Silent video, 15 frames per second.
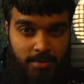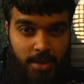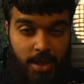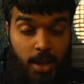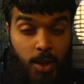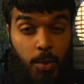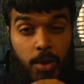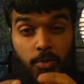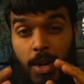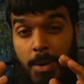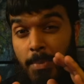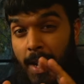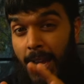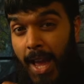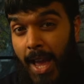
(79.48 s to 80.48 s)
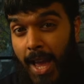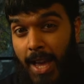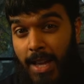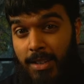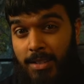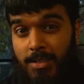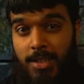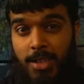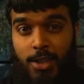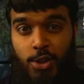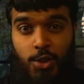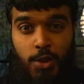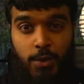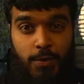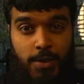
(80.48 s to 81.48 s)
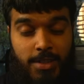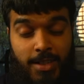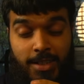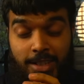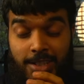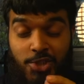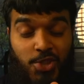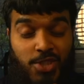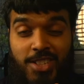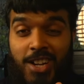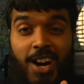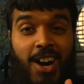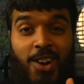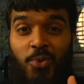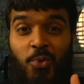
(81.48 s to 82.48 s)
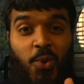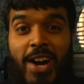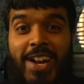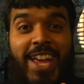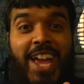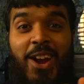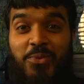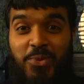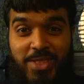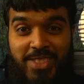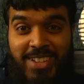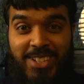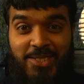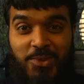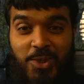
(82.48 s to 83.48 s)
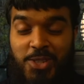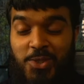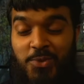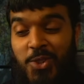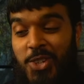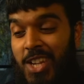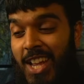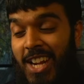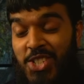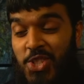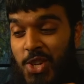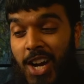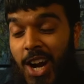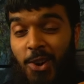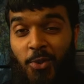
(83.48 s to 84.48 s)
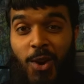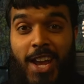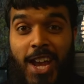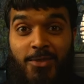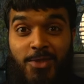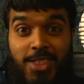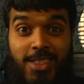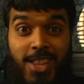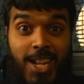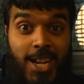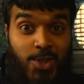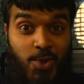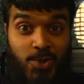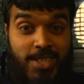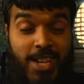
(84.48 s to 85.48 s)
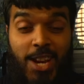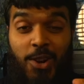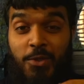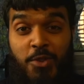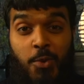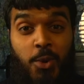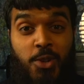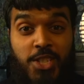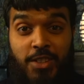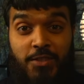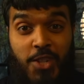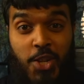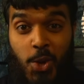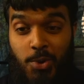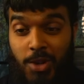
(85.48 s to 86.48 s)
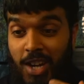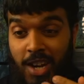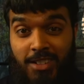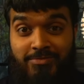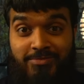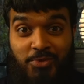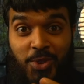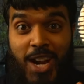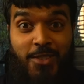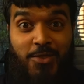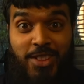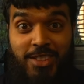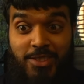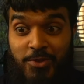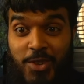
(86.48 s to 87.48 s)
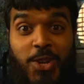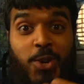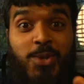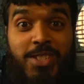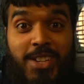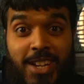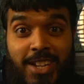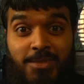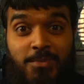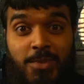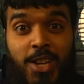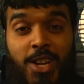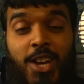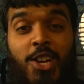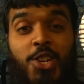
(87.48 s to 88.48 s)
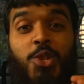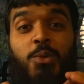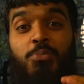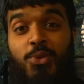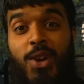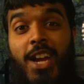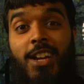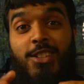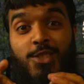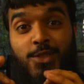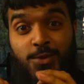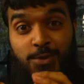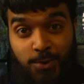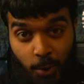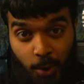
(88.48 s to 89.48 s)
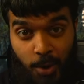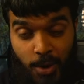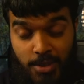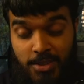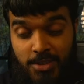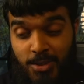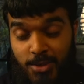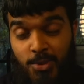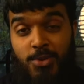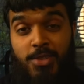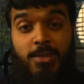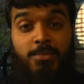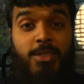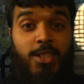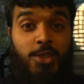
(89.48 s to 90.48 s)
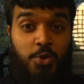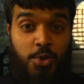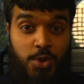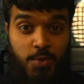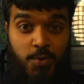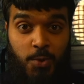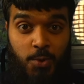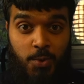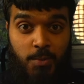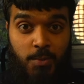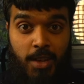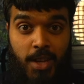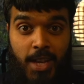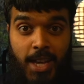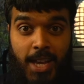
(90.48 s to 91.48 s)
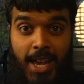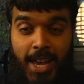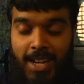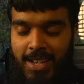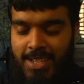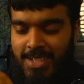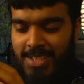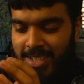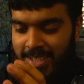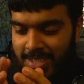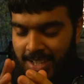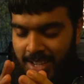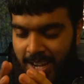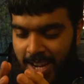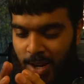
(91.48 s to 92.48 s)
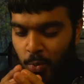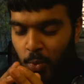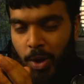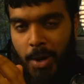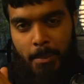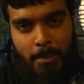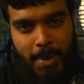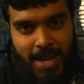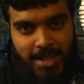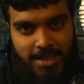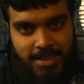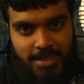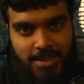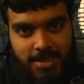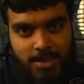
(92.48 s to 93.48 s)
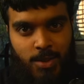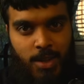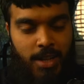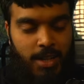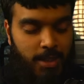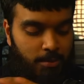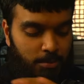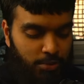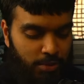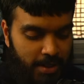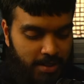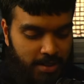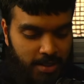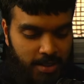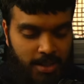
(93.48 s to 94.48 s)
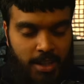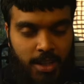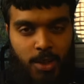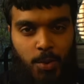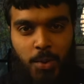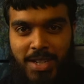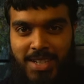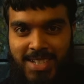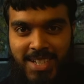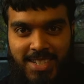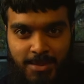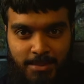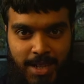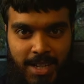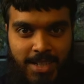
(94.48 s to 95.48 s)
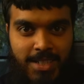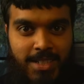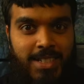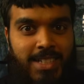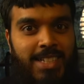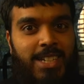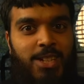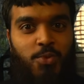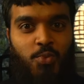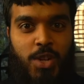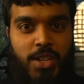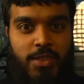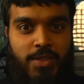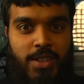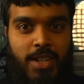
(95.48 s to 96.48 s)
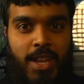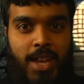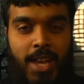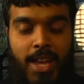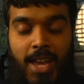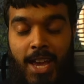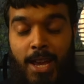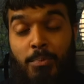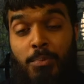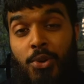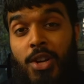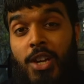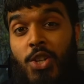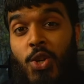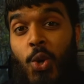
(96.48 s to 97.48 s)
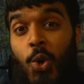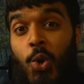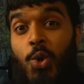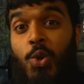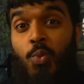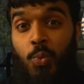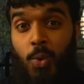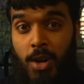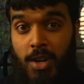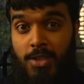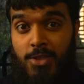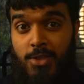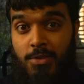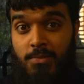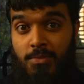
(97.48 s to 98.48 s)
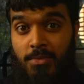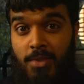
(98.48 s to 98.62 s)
When you write by hand, you physically just can't write everything, right? So if you're in a lecture, you can't write everything the lecturer is saying, or if you're watching a video, you can't write everything the video is saying. Your brain is forced to do something useful, and that's to decide what matters, compress it, what doesn't matter, get rid of it, and put it in your own words.